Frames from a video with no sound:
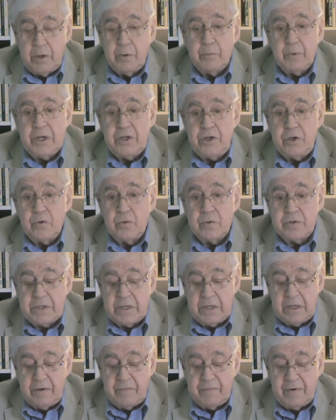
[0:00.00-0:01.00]
when
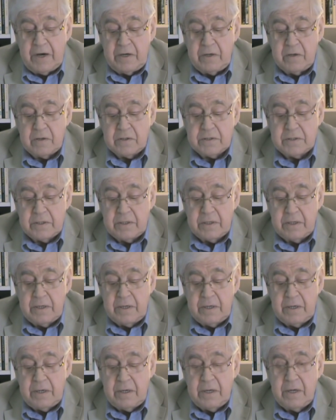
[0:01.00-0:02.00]
using Vioxx.
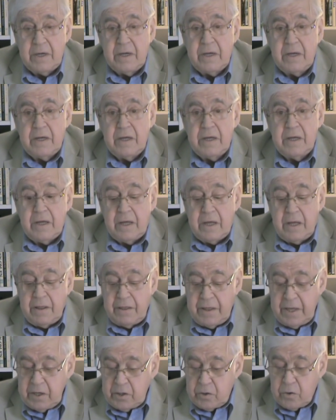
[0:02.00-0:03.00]

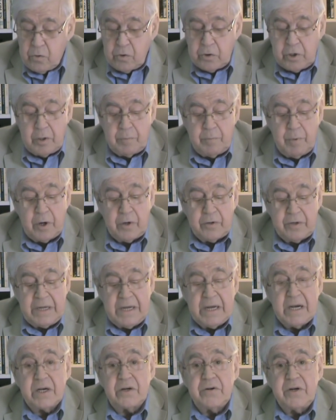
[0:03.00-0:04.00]
They talked about
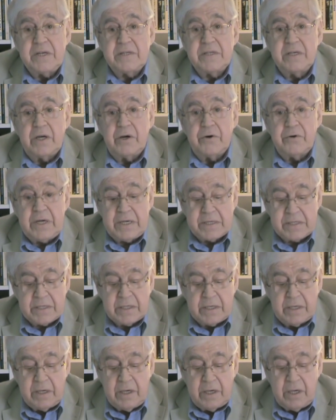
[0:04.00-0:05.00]
increasing risk.
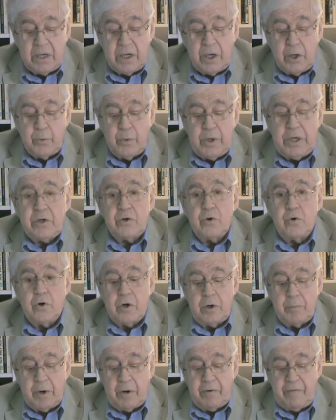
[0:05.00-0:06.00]
We
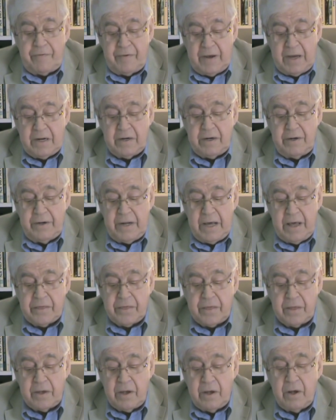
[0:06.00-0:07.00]
talk about fatal
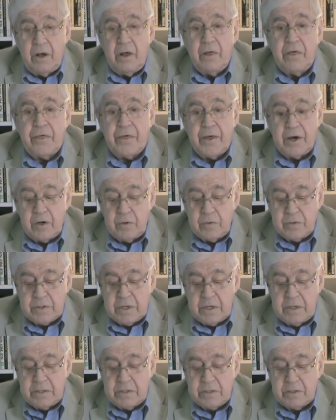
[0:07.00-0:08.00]
death,
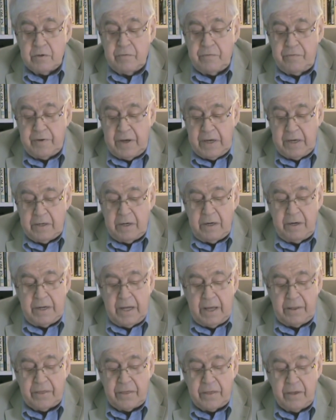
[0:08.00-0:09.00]
thousands of fatal
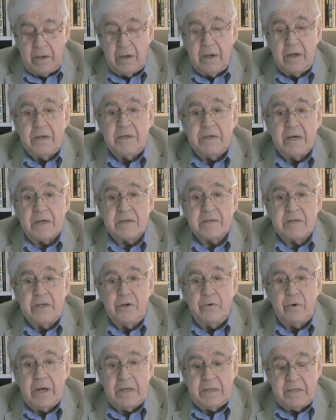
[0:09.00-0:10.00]
deaths just in the
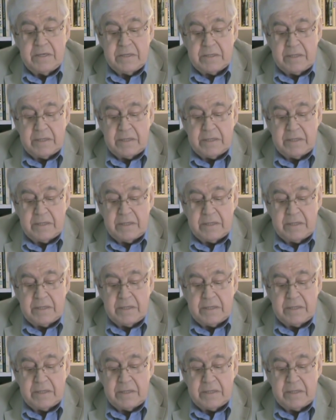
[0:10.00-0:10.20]
United